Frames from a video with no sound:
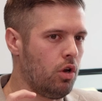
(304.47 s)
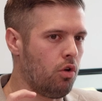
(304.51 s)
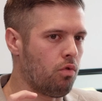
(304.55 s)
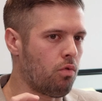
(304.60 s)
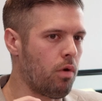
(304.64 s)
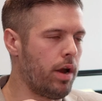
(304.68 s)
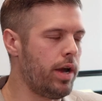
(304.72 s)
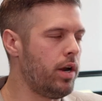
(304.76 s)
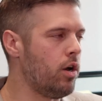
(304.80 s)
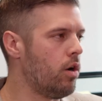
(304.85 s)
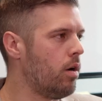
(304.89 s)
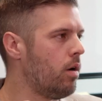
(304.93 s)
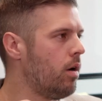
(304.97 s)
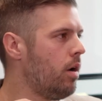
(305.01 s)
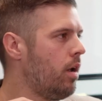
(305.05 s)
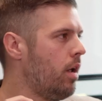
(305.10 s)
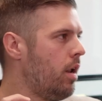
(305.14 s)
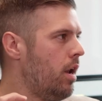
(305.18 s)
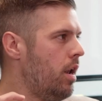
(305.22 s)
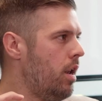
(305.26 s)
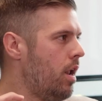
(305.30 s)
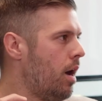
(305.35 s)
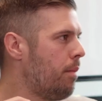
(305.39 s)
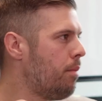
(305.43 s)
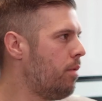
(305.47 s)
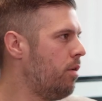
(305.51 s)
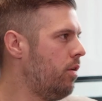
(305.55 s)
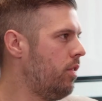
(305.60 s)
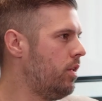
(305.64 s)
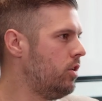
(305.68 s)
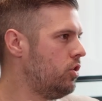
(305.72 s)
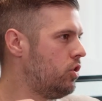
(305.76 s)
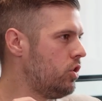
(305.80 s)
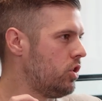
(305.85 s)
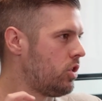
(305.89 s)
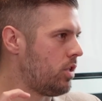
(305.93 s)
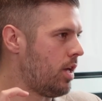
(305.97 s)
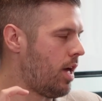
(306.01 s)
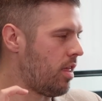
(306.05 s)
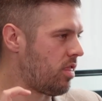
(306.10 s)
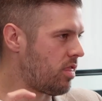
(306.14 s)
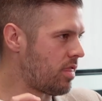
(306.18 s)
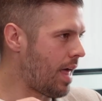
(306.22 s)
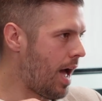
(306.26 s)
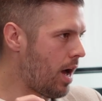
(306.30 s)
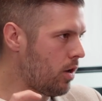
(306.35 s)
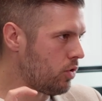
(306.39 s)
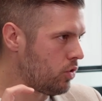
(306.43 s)
a greater number than just
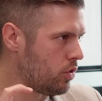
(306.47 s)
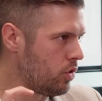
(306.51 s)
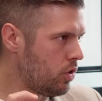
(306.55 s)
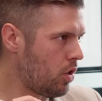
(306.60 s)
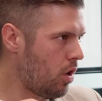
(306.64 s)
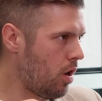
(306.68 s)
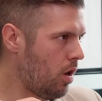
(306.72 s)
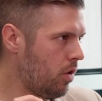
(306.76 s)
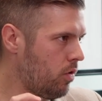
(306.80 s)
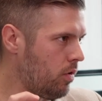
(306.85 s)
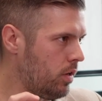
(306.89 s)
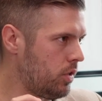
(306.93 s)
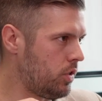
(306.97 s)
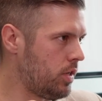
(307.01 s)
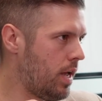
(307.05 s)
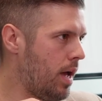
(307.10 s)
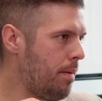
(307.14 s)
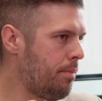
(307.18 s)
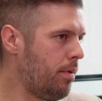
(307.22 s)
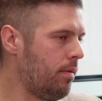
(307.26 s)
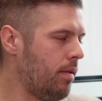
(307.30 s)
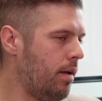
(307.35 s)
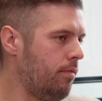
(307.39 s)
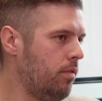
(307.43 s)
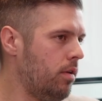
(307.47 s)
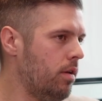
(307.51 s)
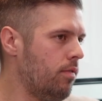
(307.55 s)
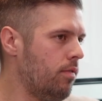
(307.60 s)
that $1,000 example I've